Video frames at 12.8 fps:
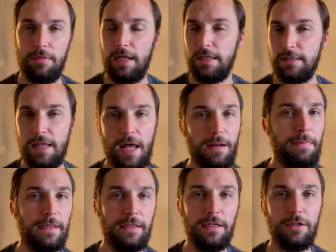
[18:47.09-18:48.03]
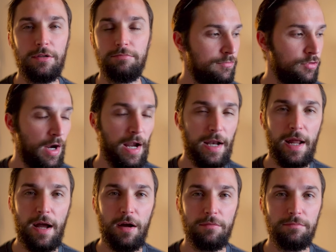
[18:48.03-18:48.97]
It's not a big deal. Try it
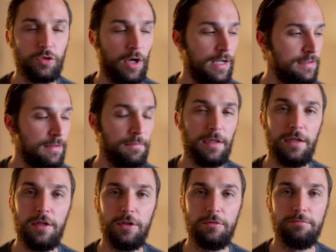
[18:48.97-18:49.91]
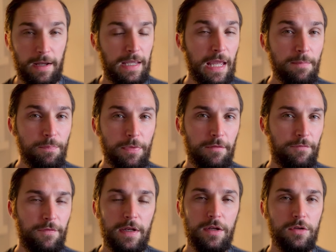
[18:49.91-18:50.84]
out. Try something new. Again, the
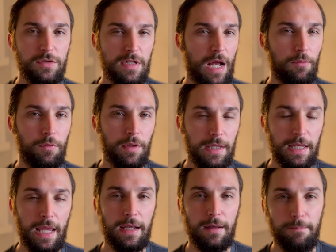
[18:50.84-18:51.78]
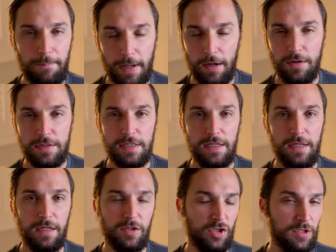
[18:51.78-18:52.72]
video is not really a
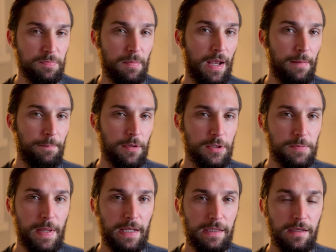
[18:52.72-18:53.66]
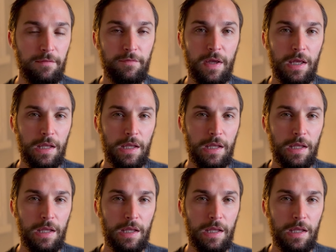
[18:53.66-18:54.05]
comparison. It's just my perspective.